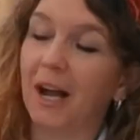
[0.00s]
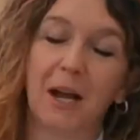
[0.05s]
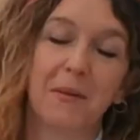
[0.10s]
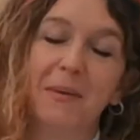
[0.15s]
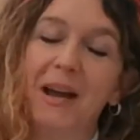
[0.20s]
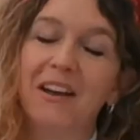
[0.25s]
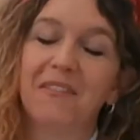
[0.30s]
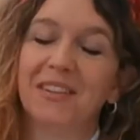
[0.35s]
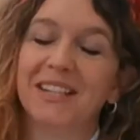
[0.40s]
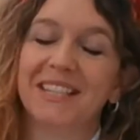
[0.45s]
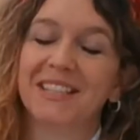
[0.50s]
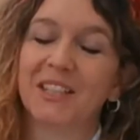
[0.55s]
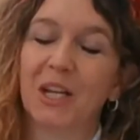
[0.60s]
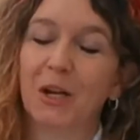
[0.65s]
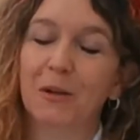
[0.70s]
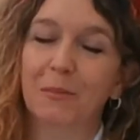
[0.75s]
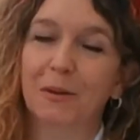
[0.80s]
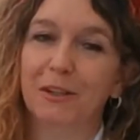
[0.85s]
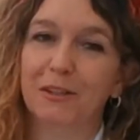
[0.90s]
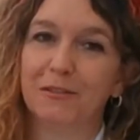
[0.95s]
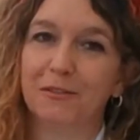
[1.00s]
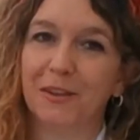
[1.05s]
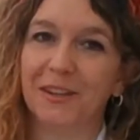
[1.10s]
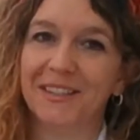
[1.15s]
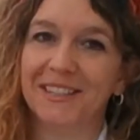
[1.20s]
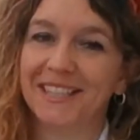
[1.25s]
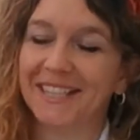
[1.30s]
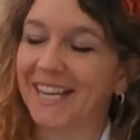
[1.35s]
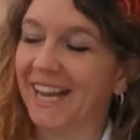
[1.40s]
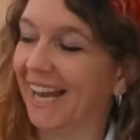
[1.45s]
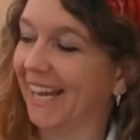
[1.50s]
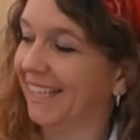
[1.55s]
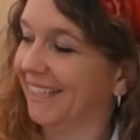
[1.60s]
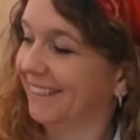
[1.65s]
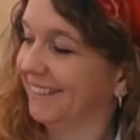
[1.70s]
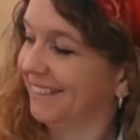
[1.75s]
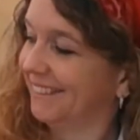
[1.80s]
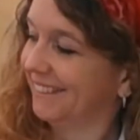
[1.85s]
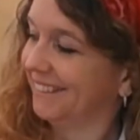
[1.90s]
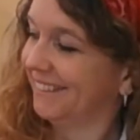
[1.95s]
I'm having so much fun today,
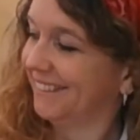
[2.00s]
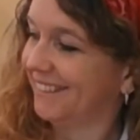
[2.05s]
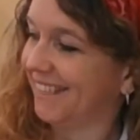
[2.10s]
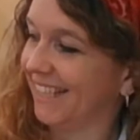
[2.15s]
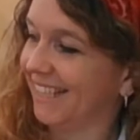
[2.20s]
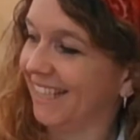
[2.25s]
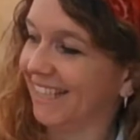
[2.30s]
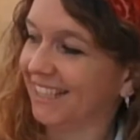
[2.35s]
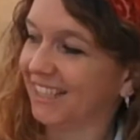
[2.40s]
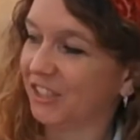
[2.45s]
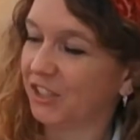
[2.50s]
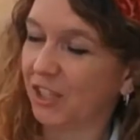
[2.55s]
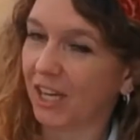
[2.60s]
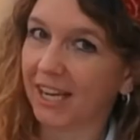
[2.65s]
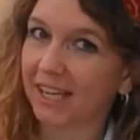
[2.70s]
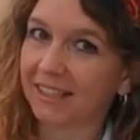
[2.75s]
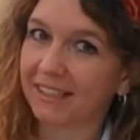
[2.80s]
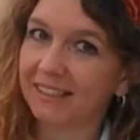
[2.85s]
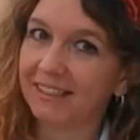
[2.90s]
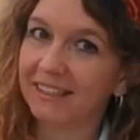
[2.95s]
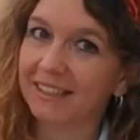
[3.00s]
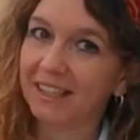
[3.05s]
said Little Chick.